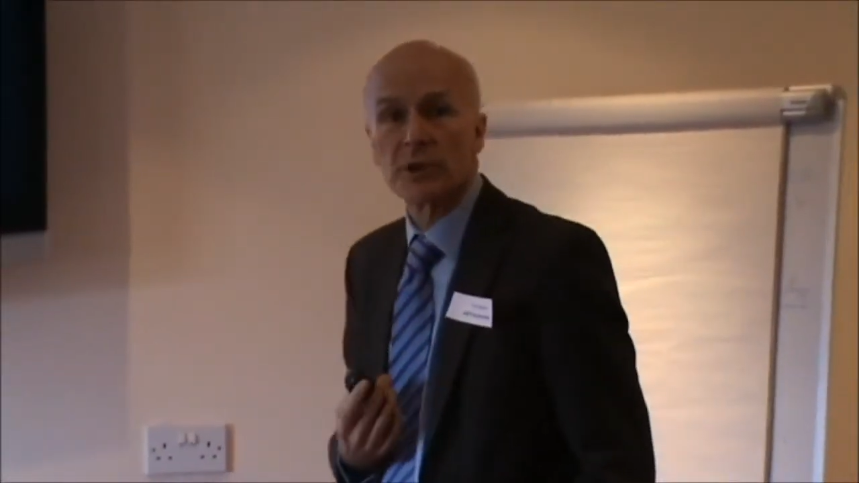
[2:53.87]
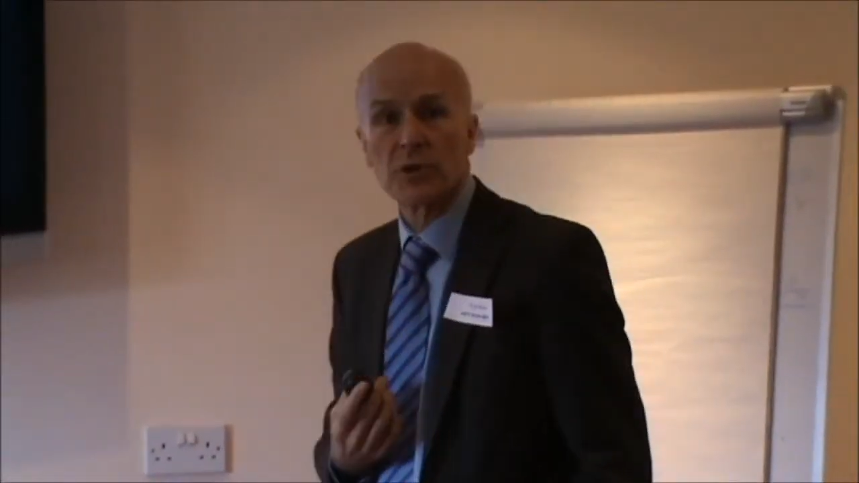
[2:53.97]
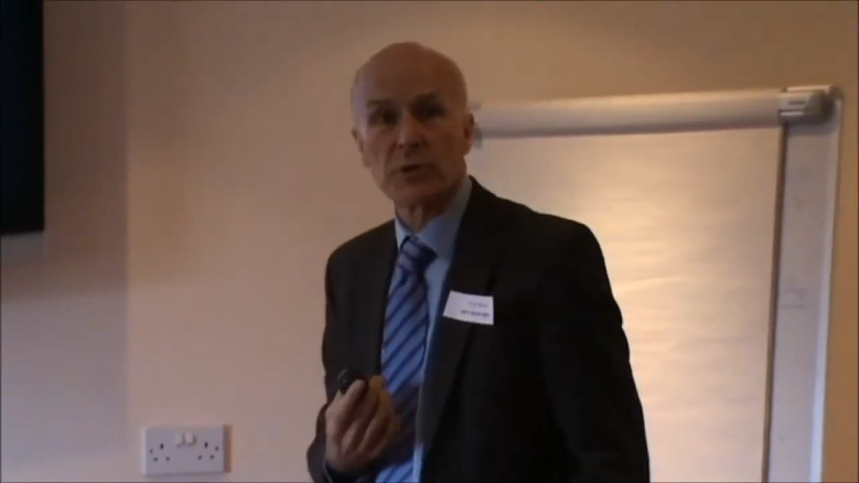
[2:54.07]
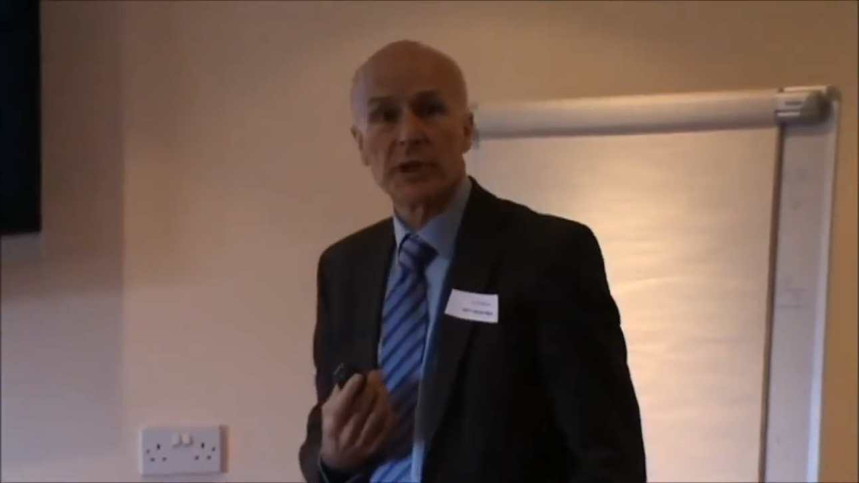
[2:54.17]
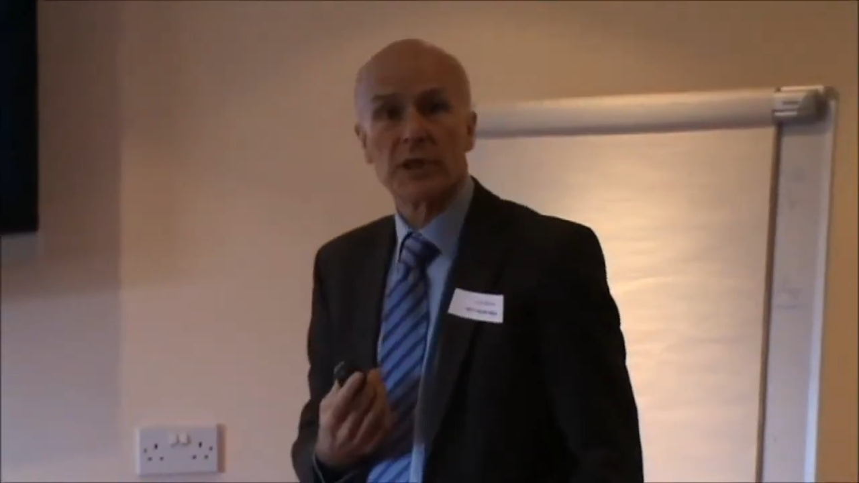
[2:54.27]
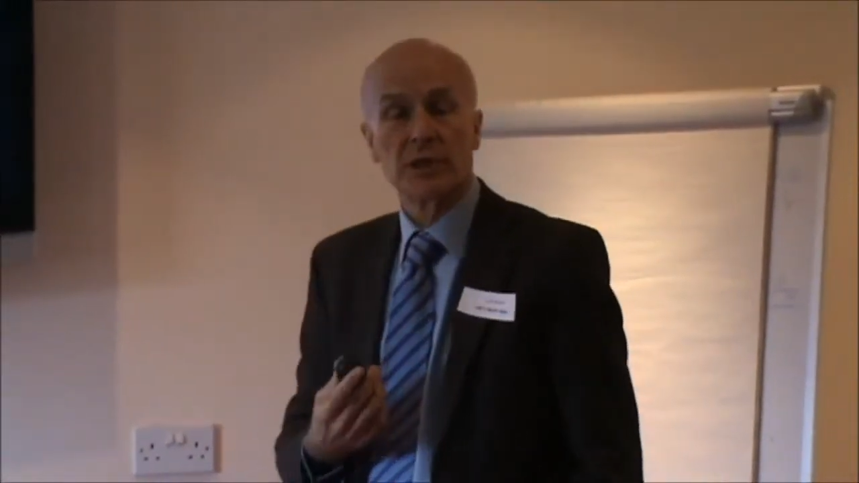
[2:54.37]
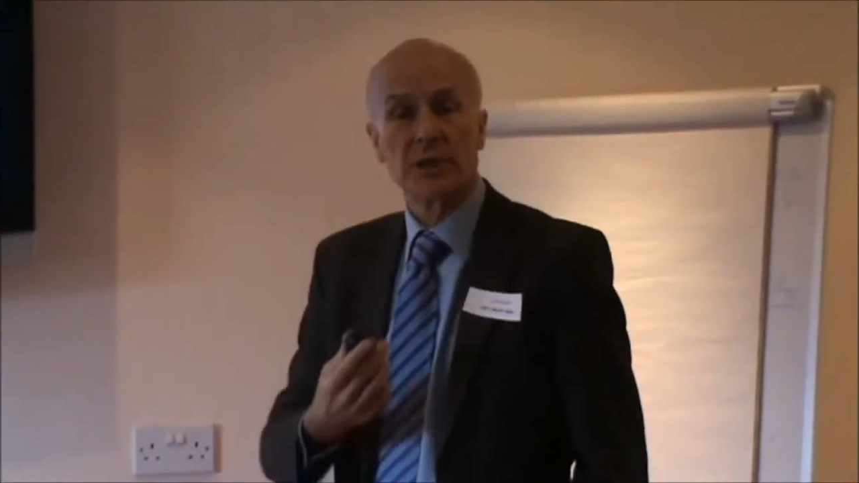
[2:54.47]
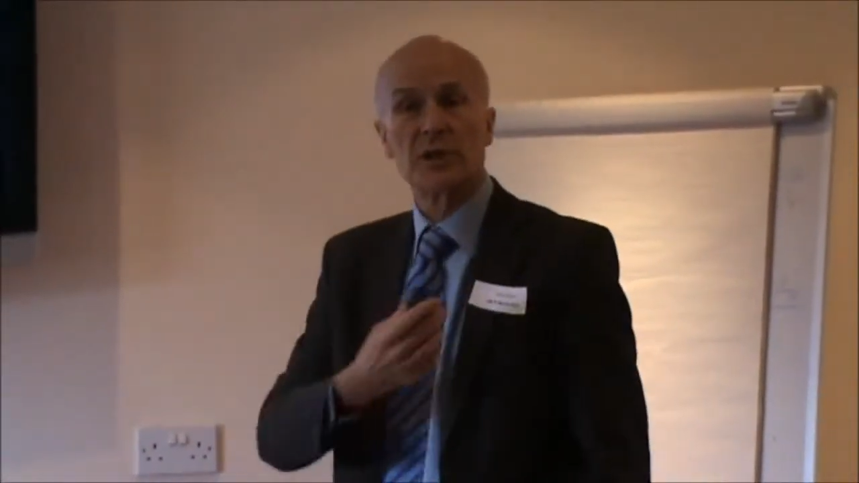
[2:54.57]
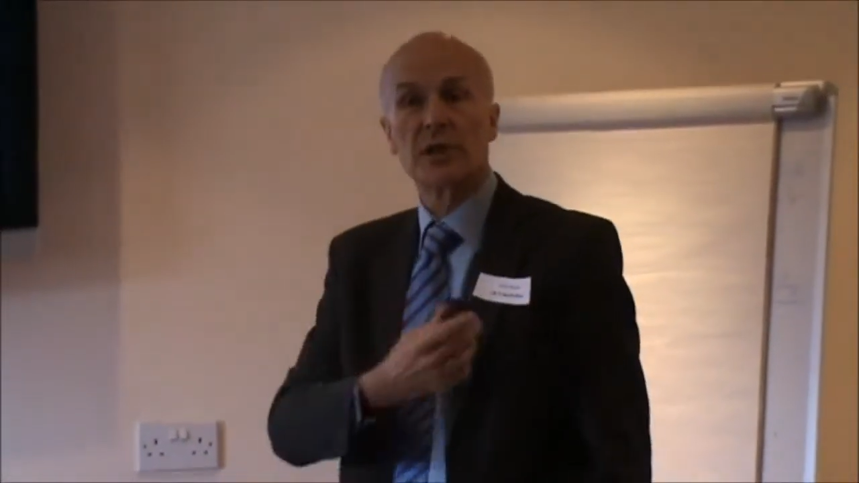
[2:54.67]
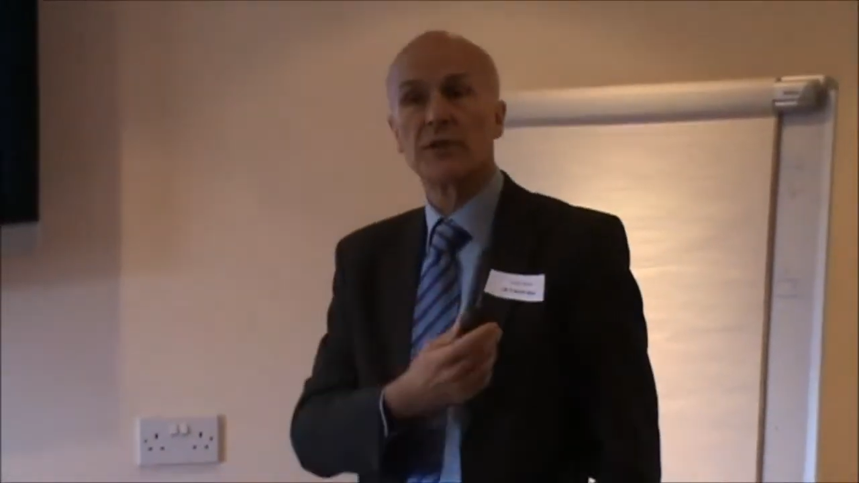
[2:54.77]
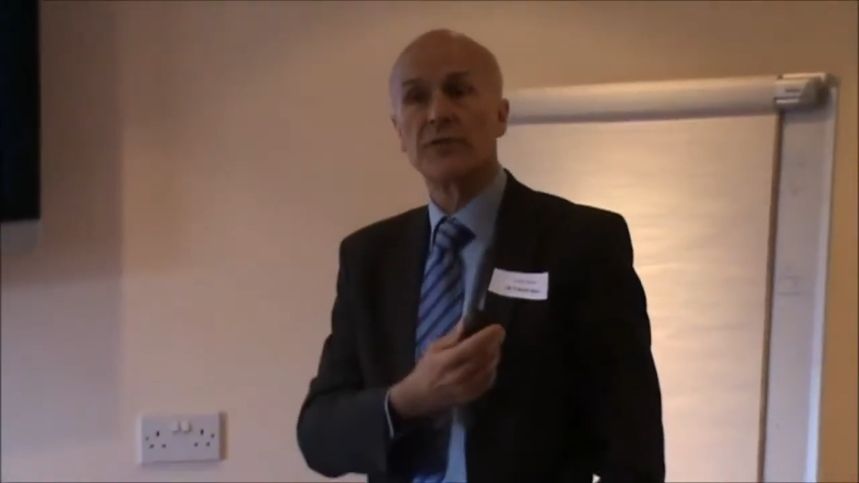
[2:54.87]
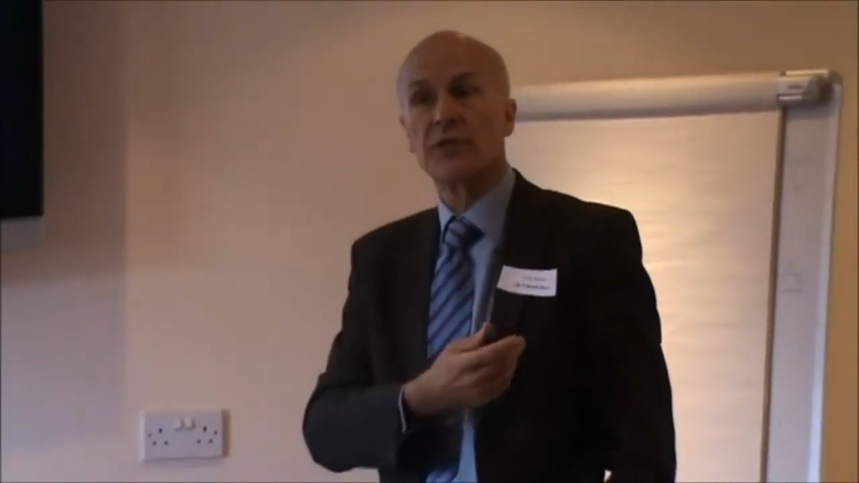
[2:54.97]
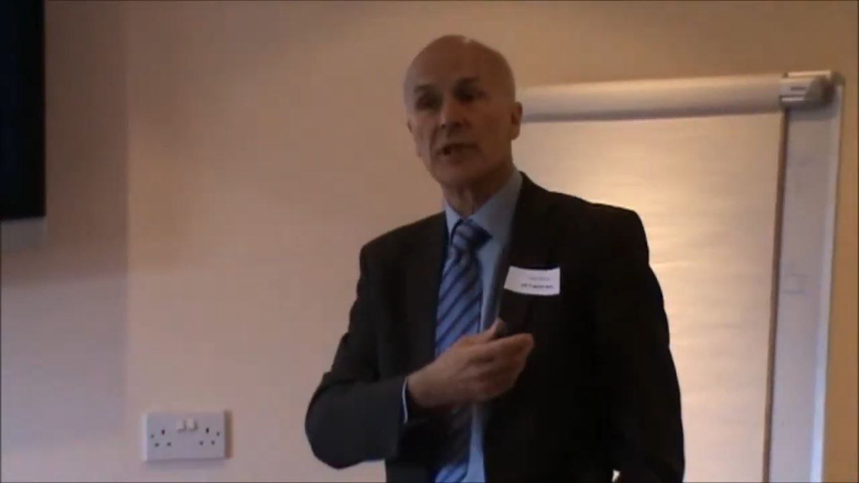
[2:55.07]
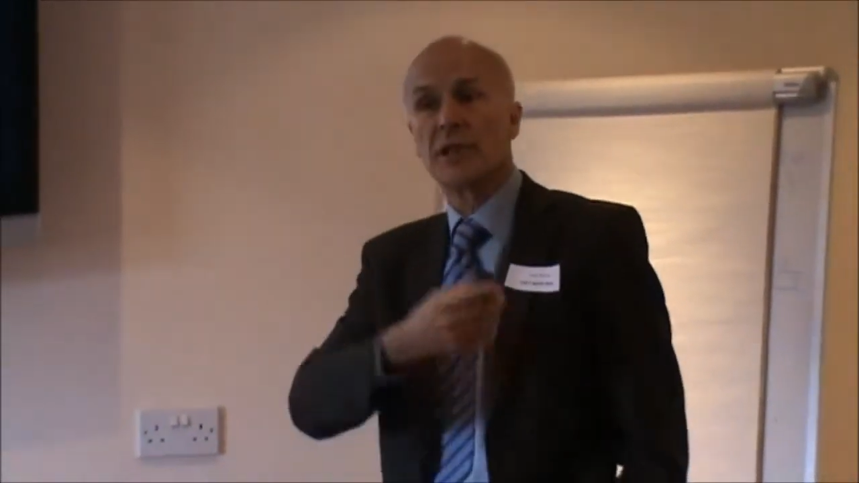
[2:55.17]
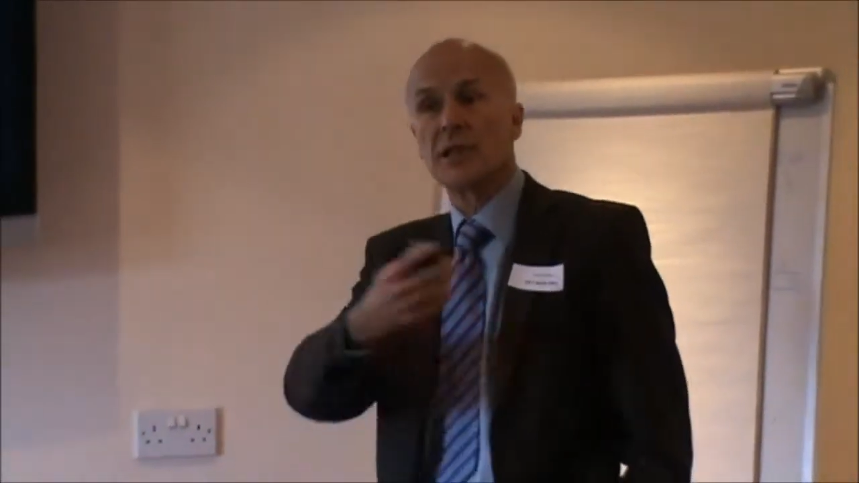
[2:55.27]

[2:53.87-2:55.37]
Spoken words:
between yourself